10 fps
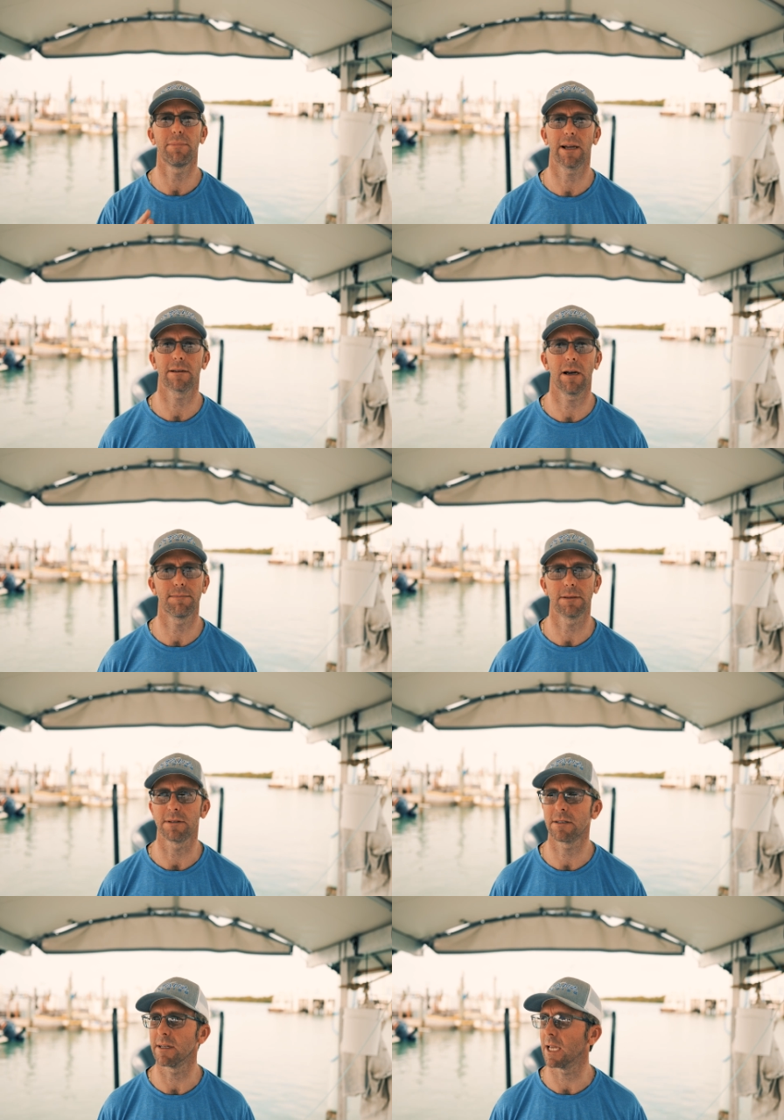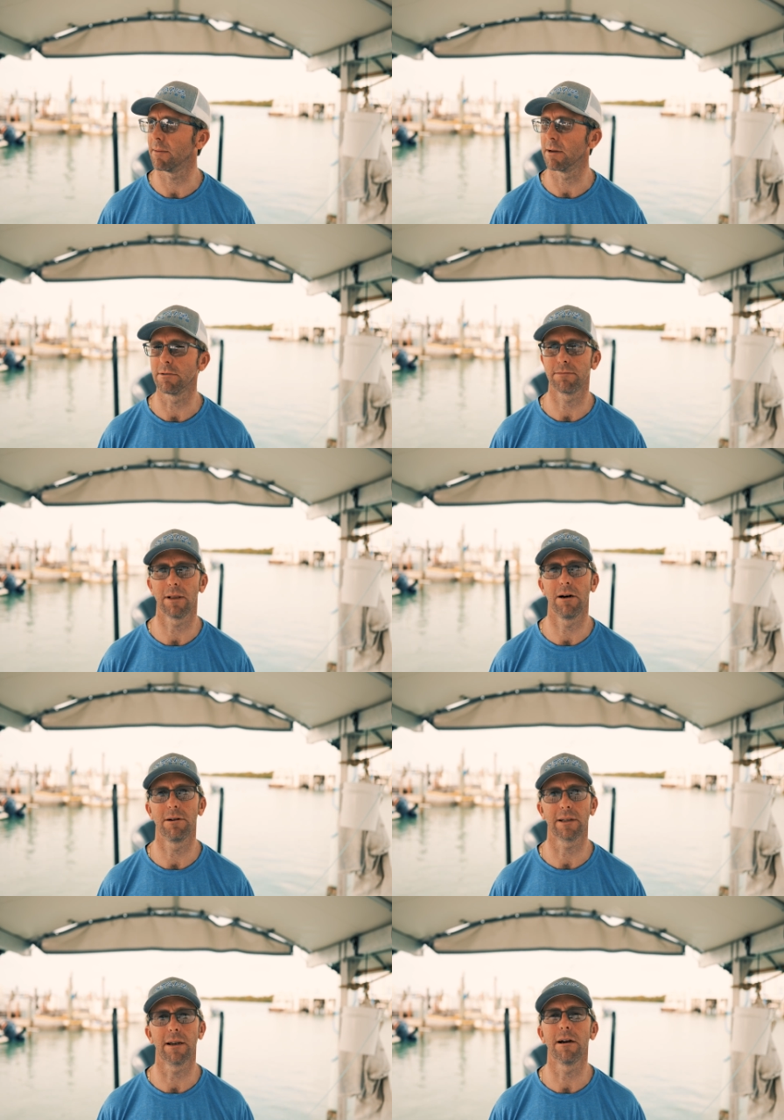picked up some steam. It was
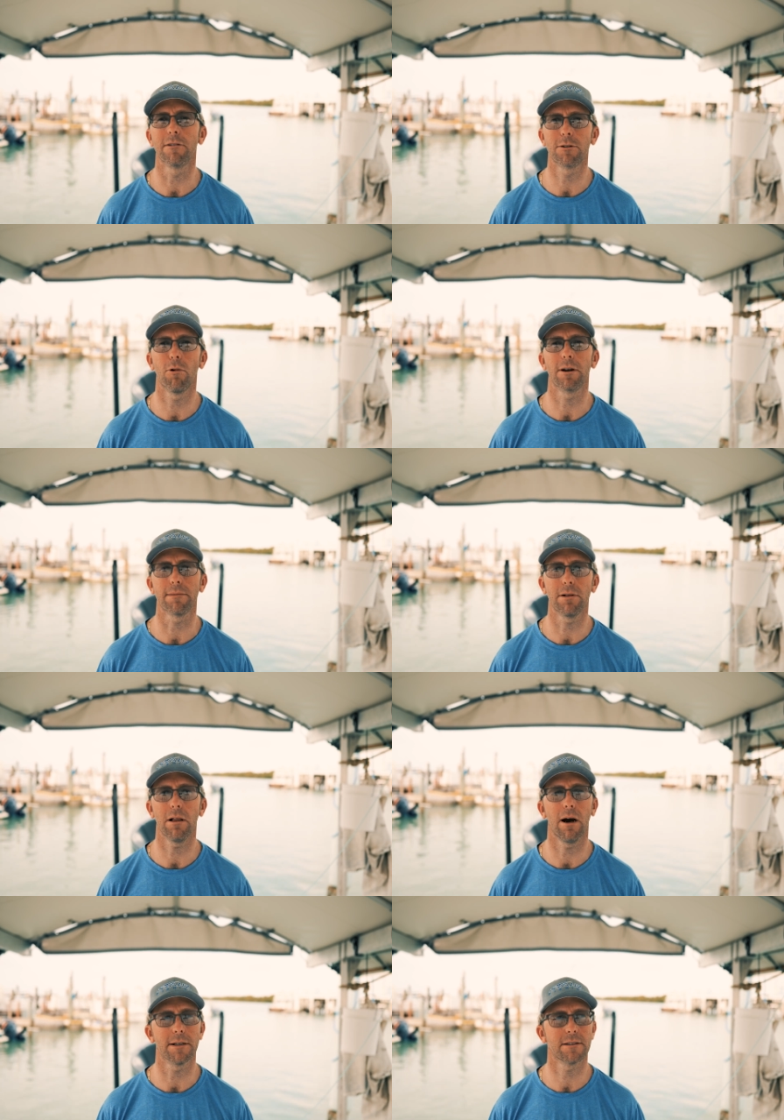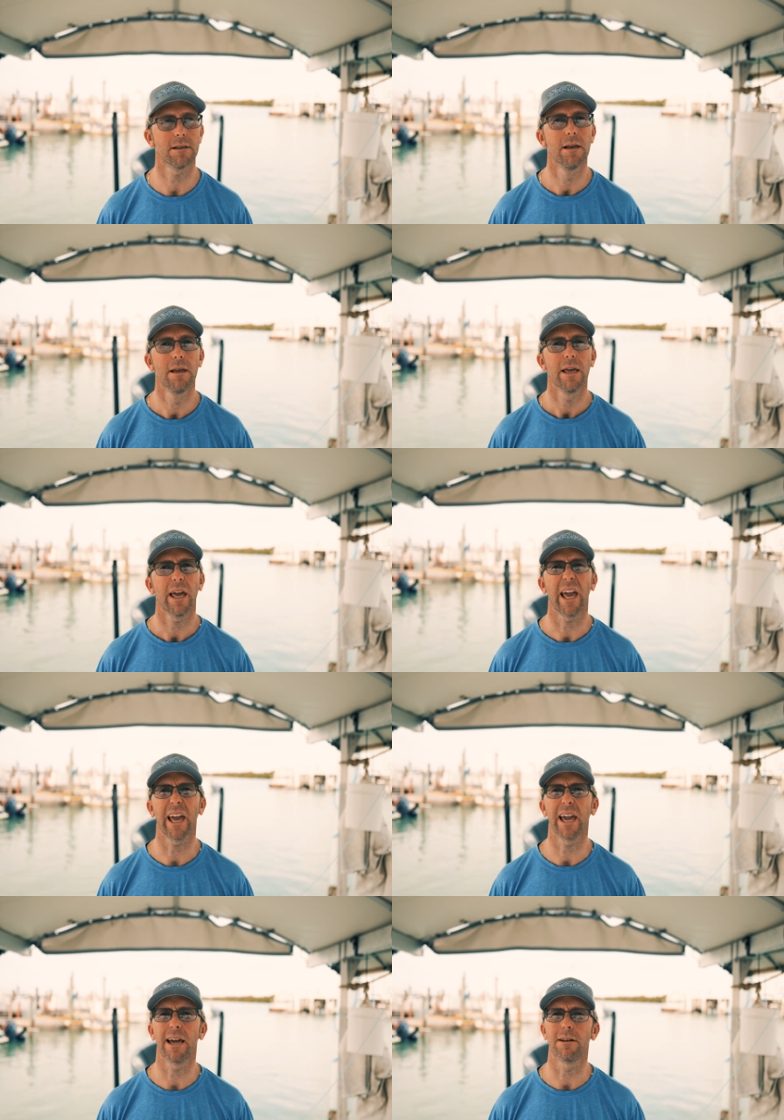blowing, 20 plus,
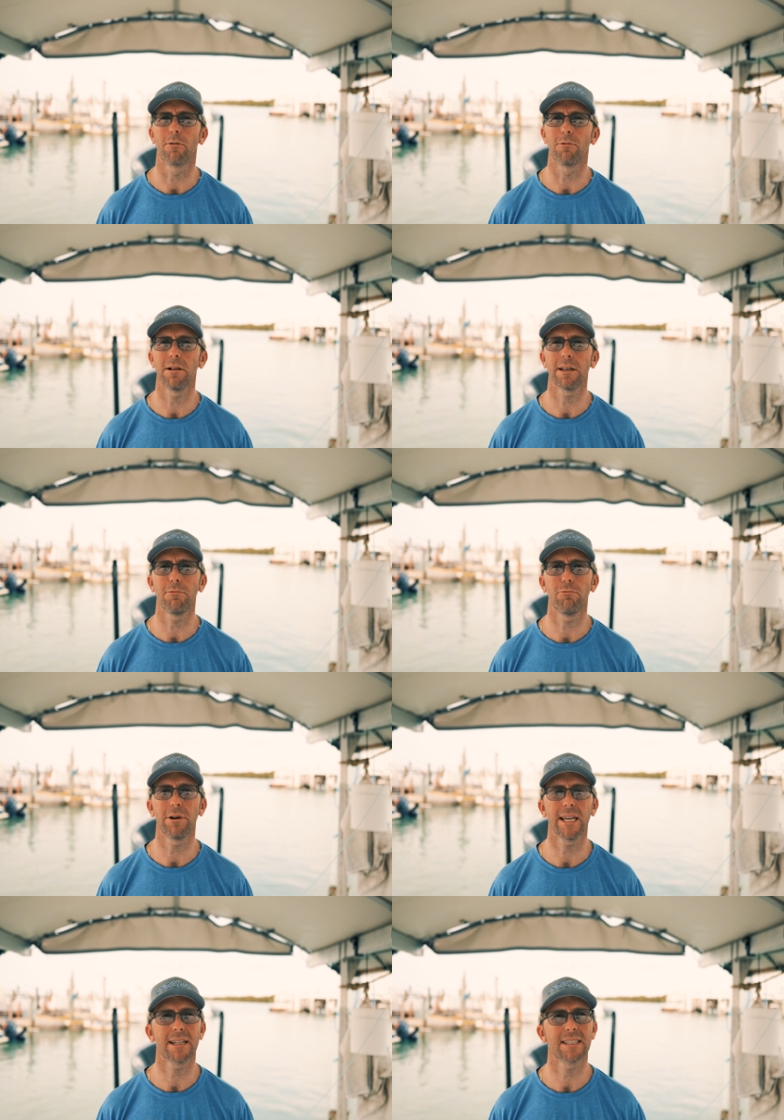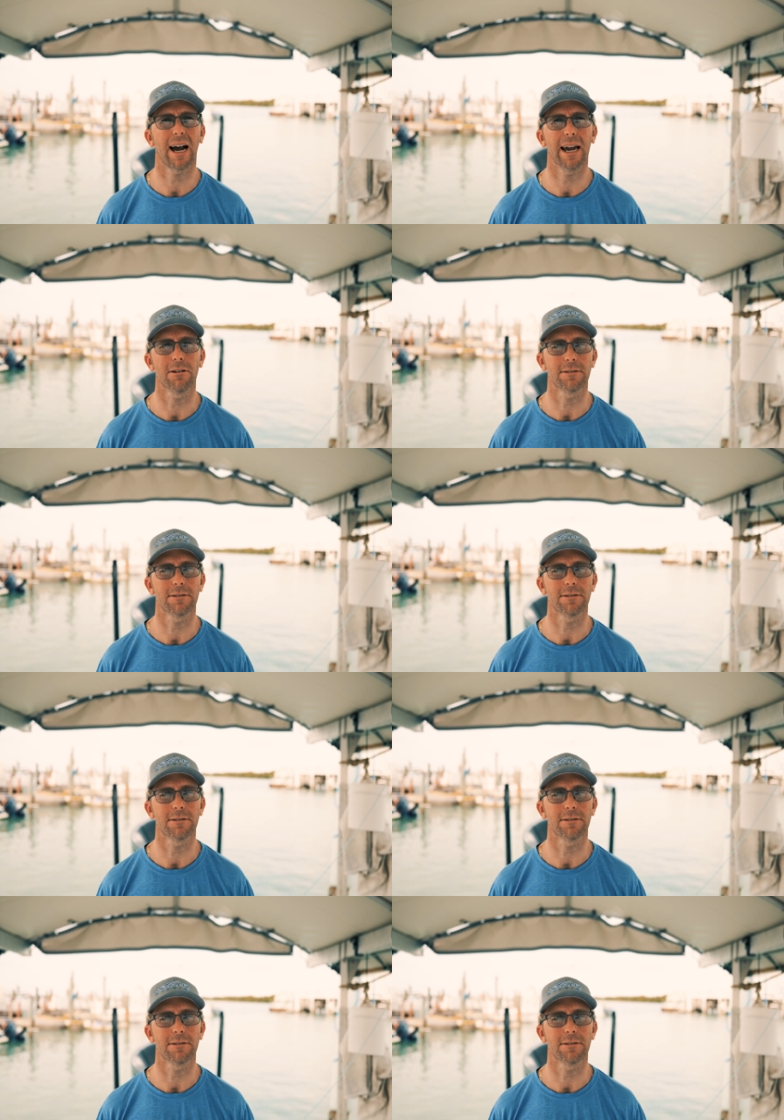and a really weak tidal